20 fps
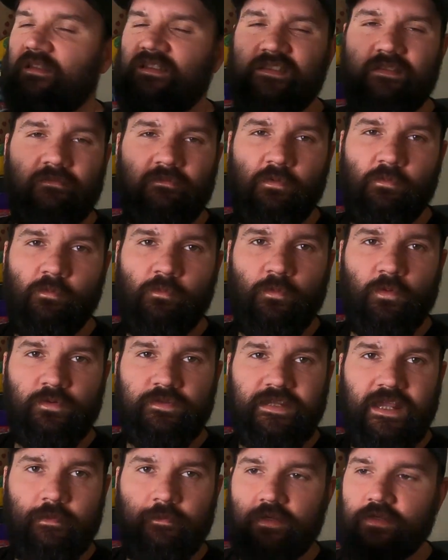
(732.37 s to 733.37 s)
Some of them were
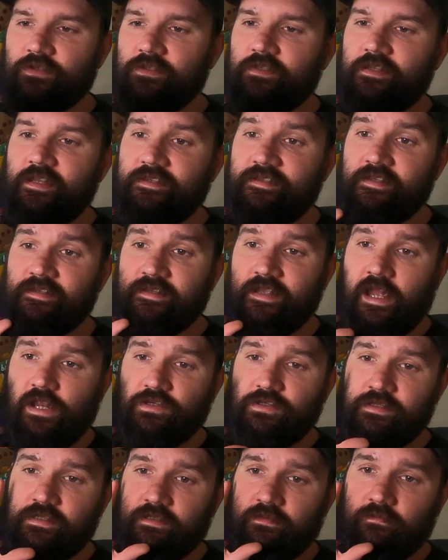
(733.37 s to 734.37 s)
more damaged. This is
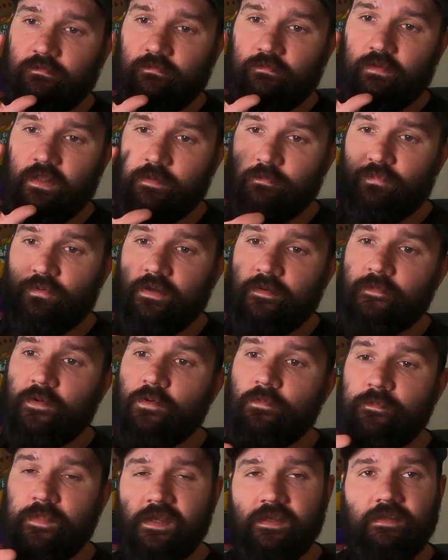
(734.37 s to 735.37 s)
actually in like
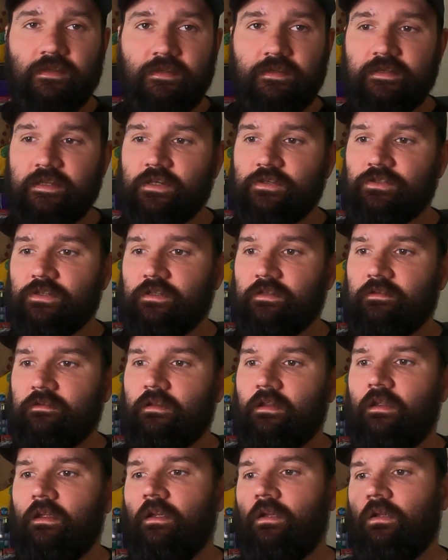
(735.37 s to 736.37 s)
primo mint condition,